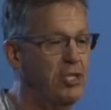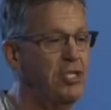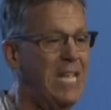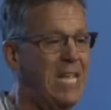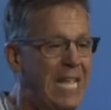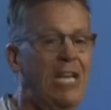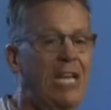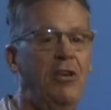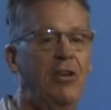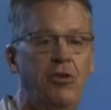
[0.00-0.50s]
just
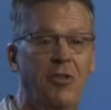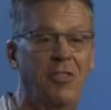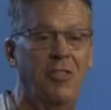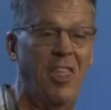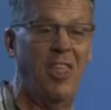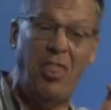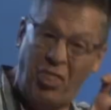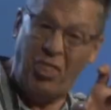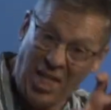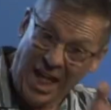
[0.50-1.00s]
into
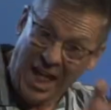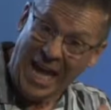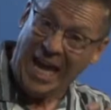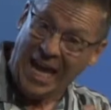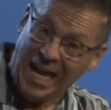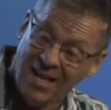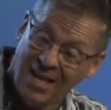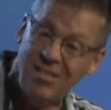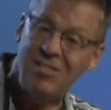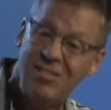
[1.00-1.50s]
the
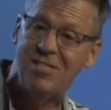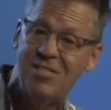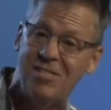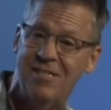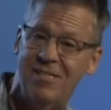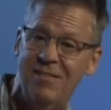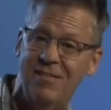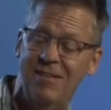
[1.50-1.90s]
things